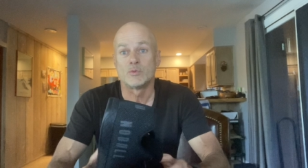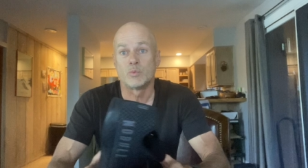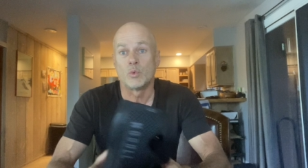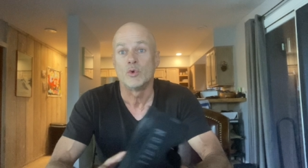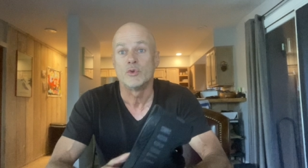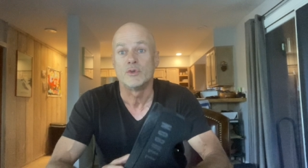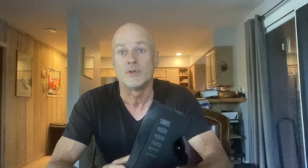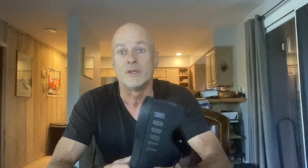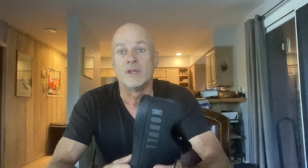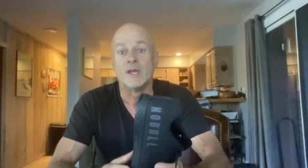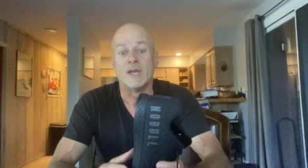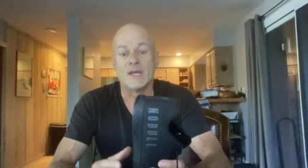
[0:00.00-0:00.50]

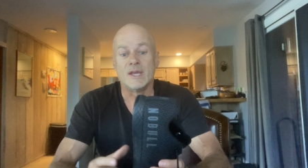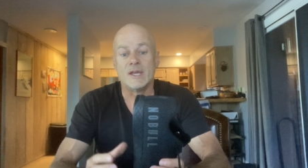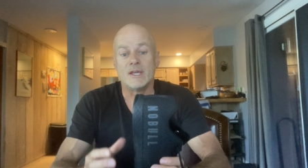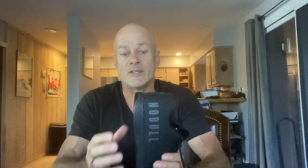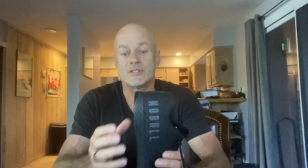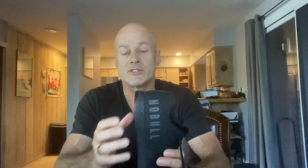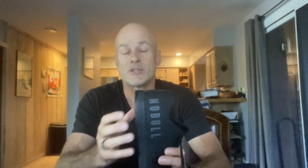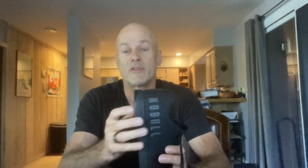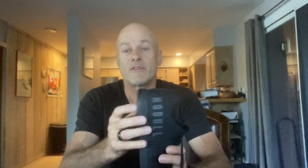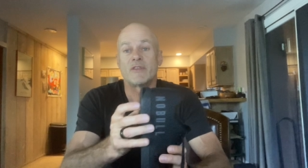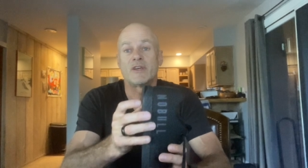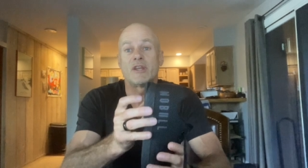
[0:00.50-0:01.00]
wooden,
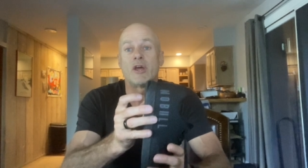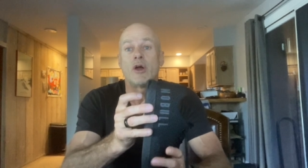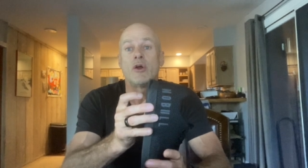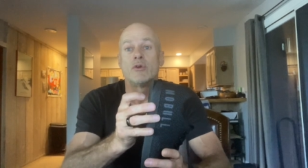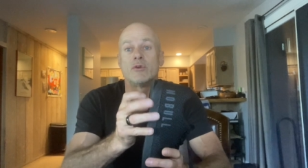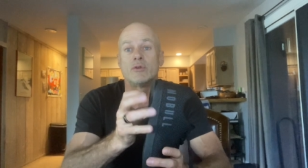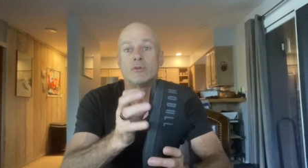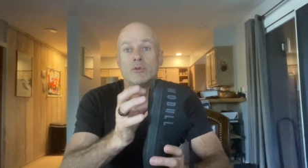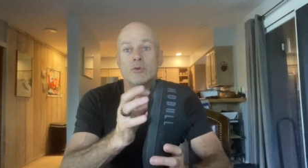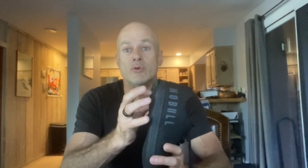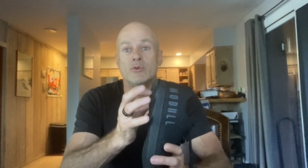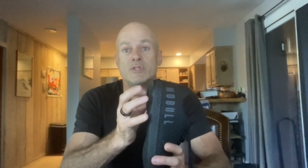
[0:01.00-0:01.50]
so they
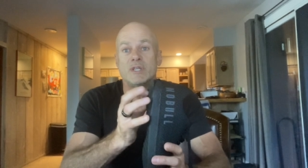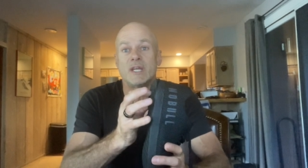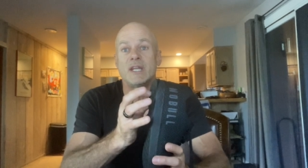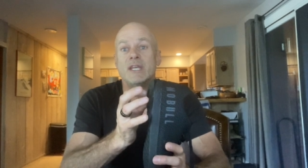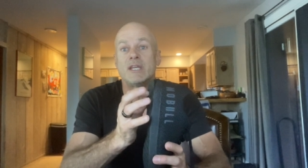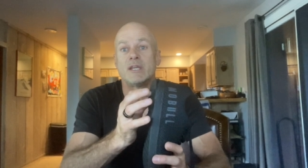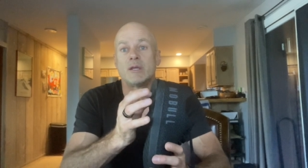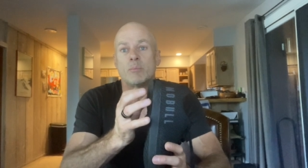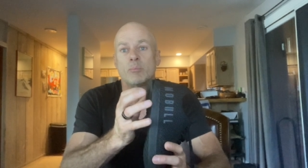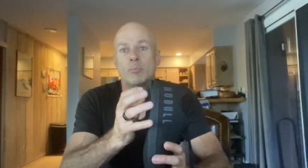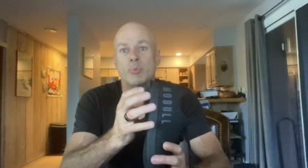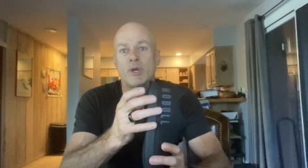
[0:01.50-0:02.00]
don't lose
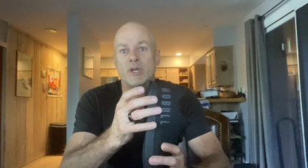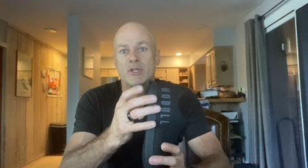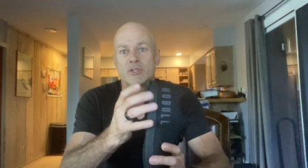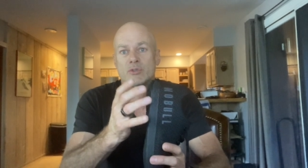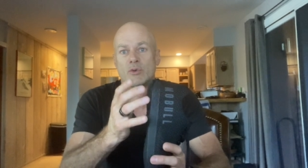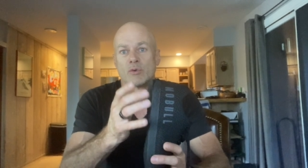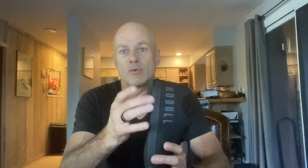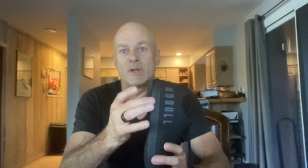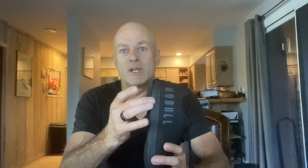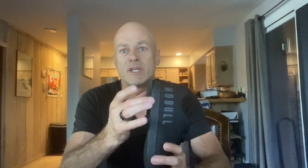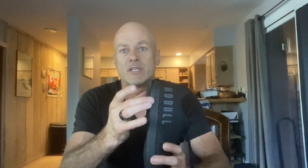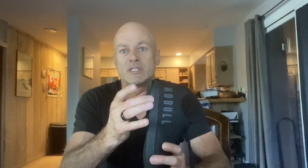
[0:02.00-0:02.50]
any
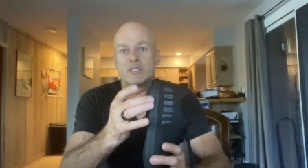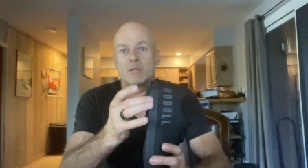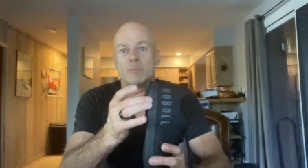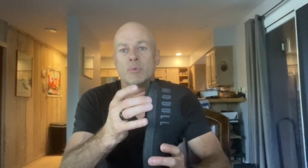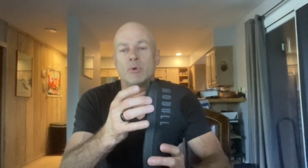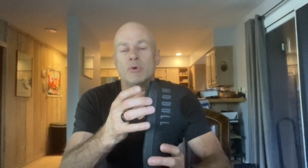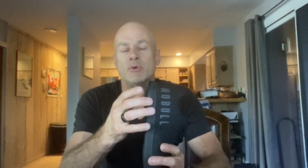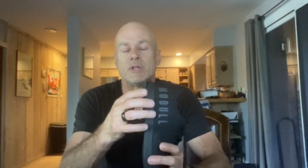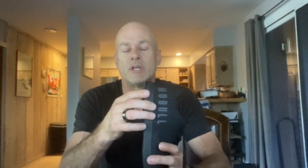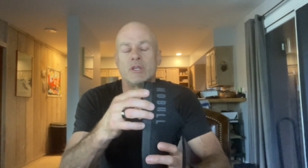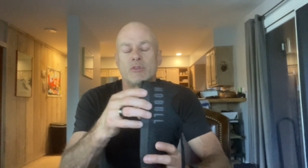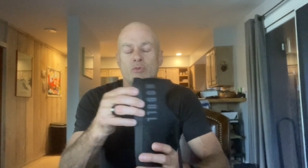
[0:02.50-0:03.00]
compression or any
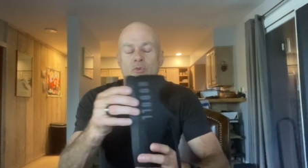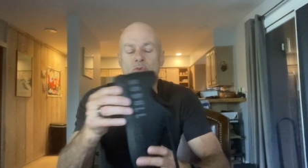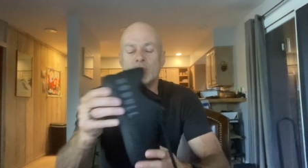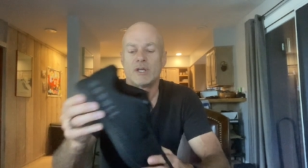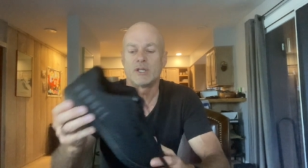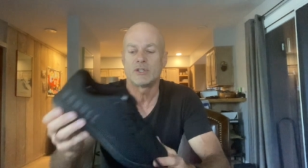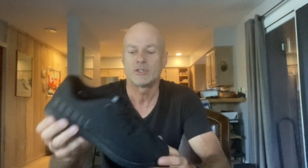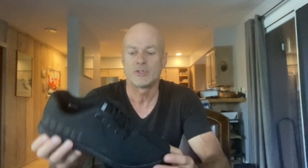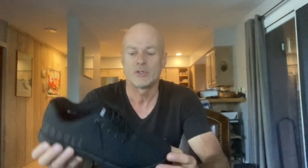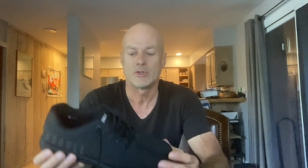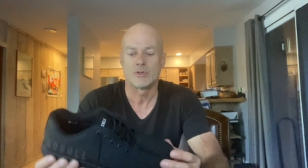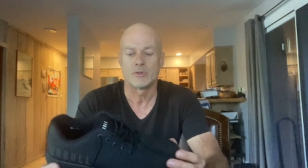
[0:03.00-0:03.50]
stability through
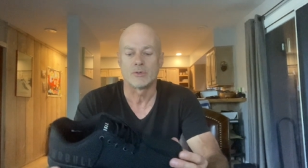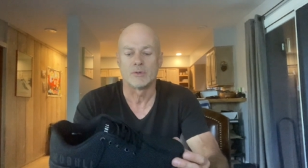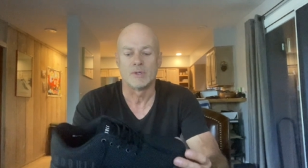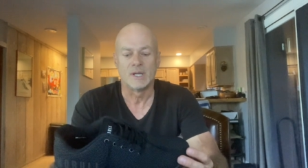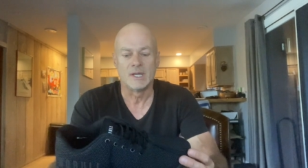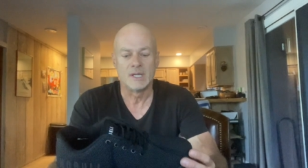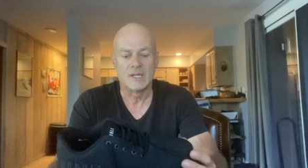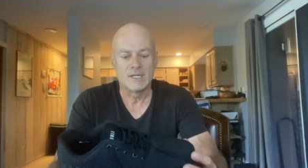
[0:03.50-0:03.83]
that shoe.